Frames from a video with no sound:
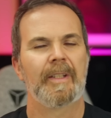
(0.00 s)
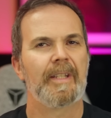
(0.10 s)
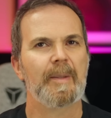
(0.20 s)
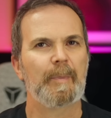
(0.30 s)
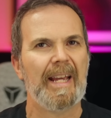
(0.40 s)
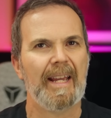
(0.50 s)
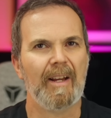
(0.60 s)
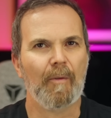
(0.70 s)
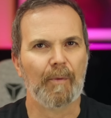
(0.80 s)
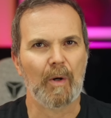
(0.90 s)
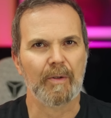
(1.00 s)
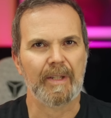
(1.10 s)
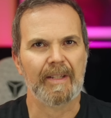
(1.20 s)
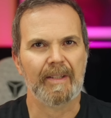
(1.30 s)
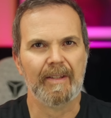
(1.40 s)
The display, of course,
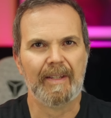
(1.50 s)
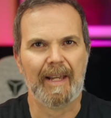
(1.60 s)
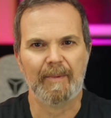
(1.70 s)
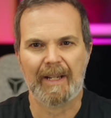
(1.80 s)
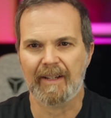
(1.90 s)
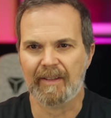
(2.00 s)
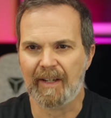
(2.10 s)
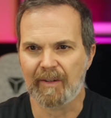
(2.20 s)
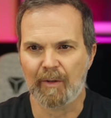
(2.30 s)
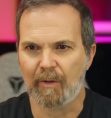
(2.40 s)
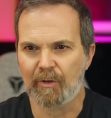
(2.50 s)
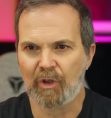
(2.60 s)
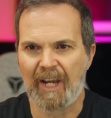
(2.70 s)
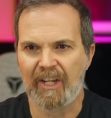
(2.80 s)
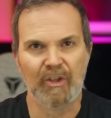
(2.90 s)
is the same size. There's no
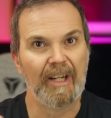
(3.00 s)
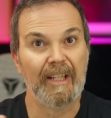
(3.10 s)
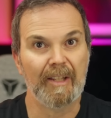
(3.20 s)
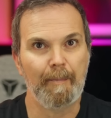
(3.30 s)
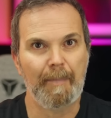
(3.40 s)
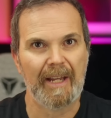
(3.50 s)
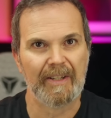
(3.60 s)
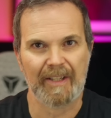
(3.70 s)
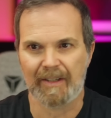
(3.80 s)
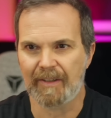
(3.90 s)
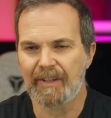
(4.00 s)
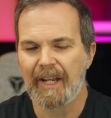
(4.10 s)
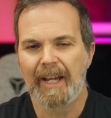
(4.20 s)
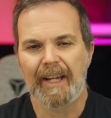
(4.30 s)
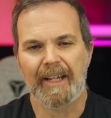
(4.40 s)
change in the bezels.
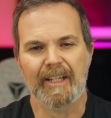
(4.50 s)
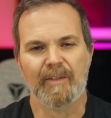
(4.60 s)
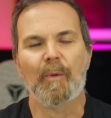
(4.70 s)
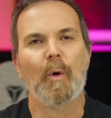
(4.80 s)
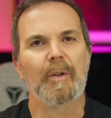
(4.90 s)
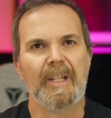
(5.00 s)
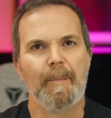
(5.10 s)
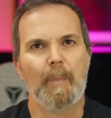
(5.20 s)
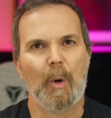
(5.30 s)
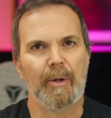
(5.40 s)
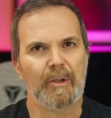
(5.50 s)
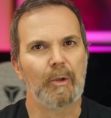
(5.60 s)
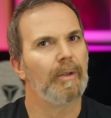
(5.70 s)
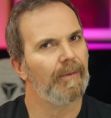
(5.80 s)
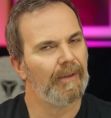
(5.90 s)
It is
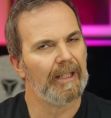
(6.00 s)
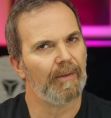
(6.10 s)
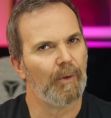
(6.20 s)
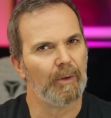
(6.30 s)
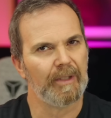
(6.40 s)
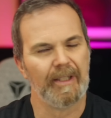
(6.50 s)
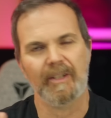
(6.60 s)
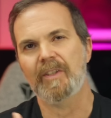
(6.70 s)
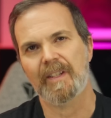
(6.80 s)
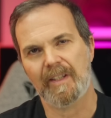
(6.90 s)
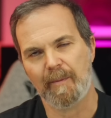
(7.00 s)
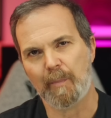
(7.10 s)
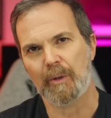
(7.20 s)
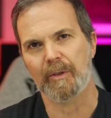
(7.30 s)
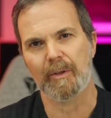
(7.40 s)
14.2 if you get the 14 inch,
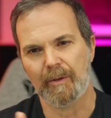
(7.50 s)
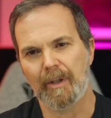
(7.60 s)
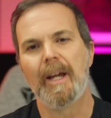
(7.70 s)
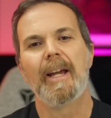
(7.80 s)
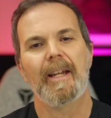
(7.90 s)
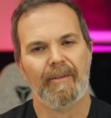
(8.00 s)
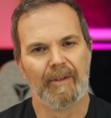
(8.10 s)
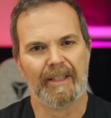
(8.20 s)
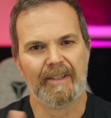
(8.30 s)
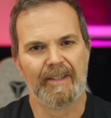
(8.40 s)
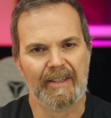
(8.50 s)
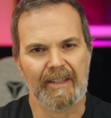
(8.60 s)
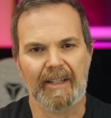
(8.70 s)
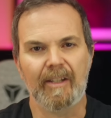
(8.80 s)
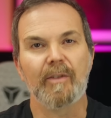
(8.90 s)
16.2 if you get the
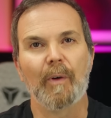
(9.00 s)
16 inch